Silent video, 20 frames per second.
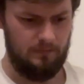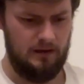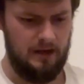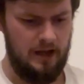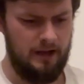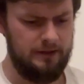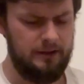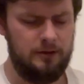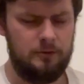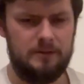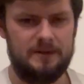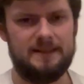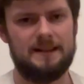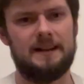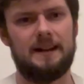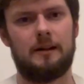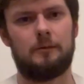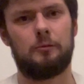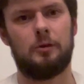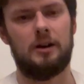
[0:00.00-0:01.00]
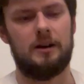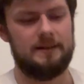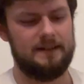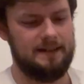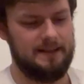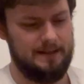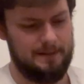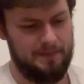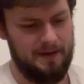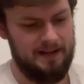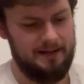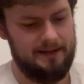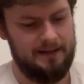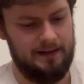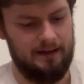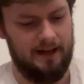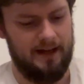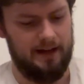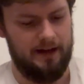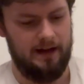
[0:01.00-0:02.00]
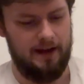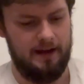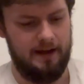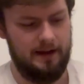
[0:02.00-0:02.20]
I don't know what I was expecting. Like,